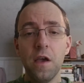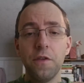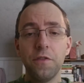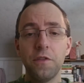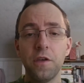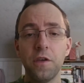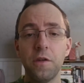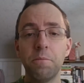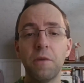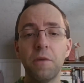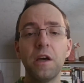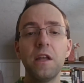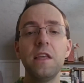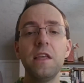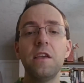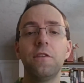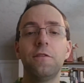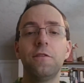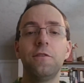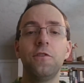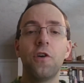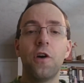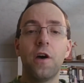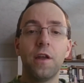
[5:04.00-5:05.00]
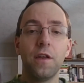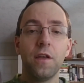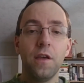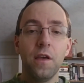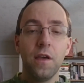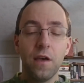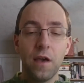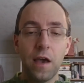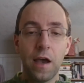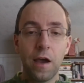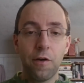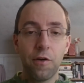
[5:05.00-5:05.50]
that money is not
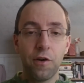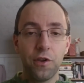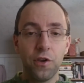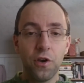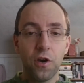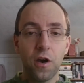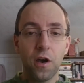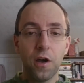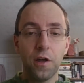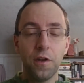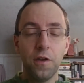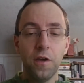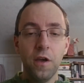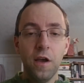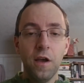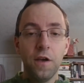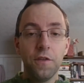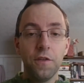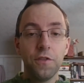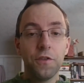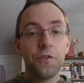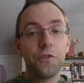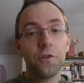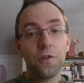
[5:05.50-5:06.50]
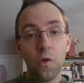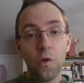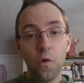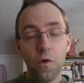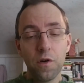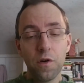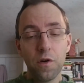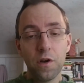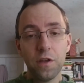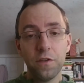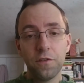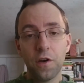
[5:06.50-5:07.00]
our God, that the
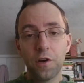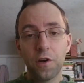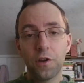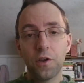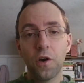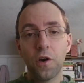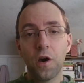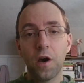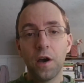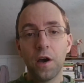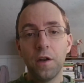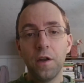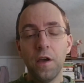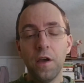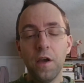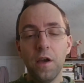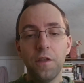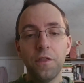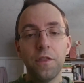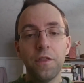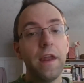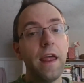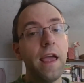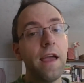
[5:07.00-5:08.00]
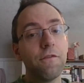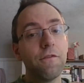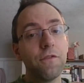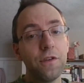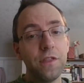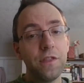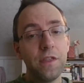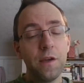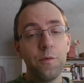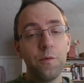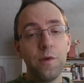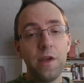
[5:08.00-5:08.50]
Lord is our God, that
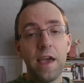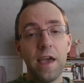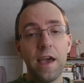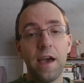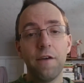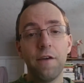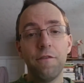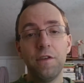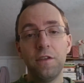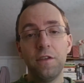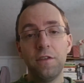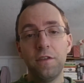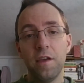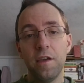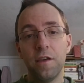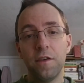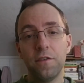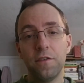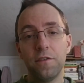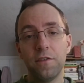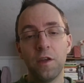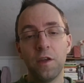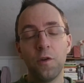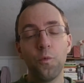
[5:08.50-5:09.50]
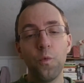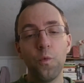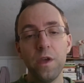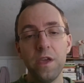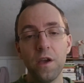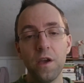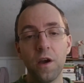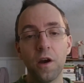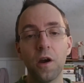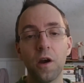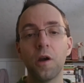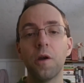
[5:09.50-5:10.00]
everything we have is His, and
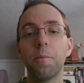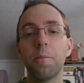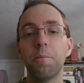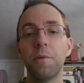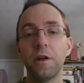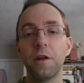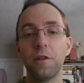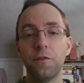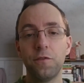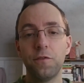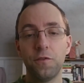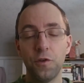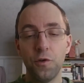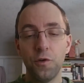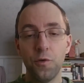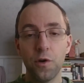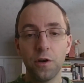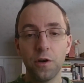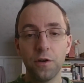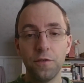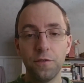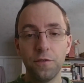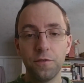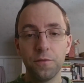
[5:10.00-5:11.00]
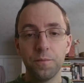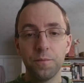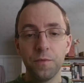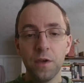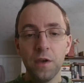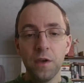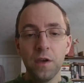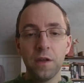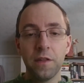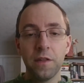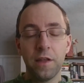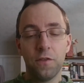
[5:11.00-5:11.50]
we are but stewards.
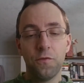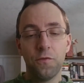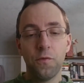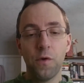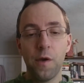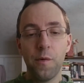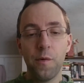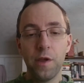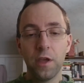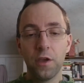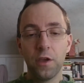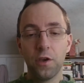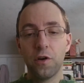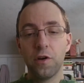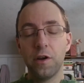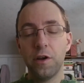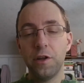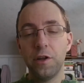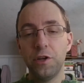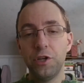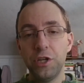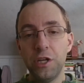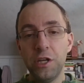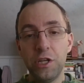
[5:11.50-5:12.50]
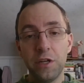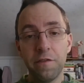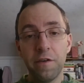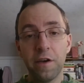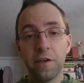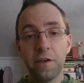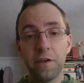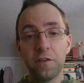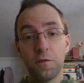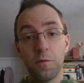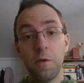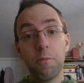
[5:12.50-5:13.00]
And that's why we encourage each of
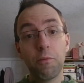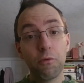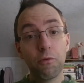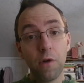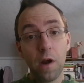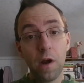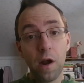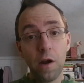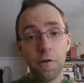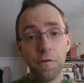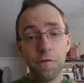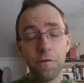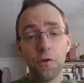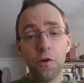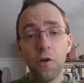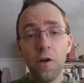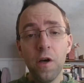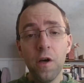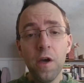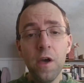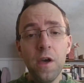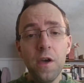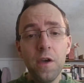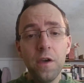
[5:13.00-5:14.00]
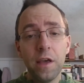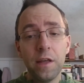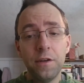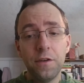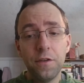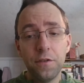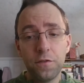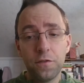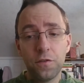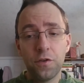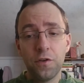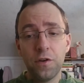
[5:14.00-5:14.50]
us to be prayerful and
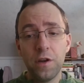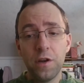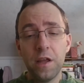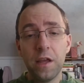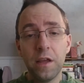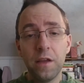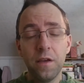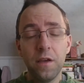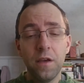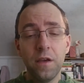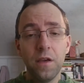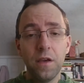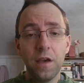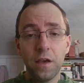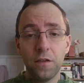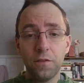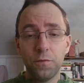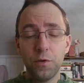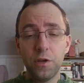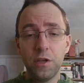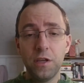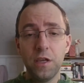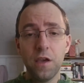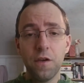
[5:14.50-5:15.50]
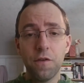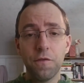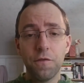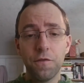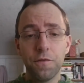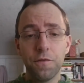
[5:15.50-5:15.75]
discerning as we give.